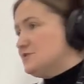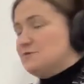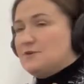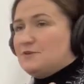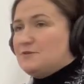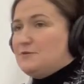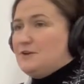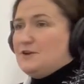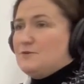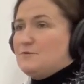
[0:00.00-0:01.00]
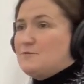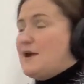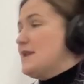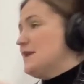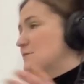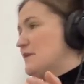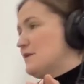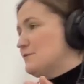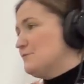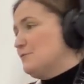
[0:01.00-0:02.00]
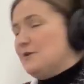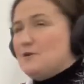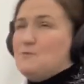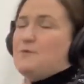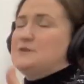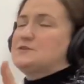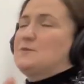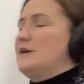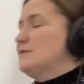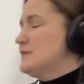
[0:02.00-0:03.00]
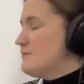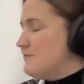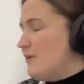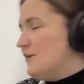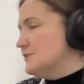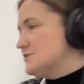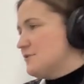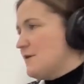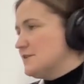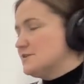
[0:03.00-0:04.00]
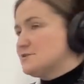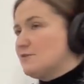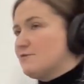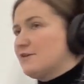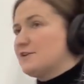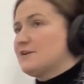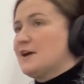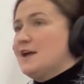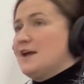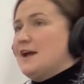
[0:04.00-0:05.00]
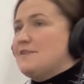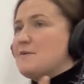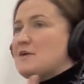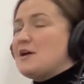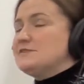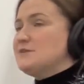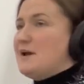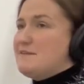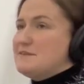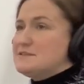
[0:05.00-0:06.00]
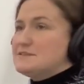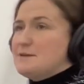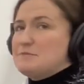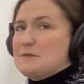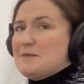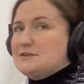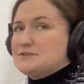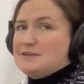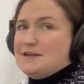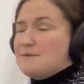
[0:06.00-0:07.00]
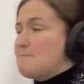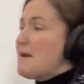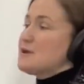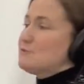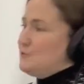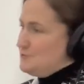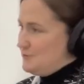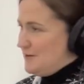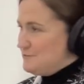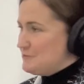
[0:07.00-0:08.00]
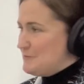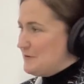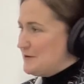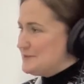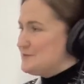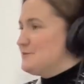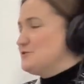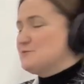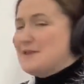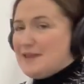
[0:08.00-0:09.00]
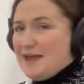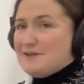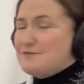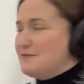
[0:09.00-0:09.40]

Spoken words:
who are, writing about, what to wear in the fall, so on and so forth. And then we also have these supplemental micro trend reports, which we get,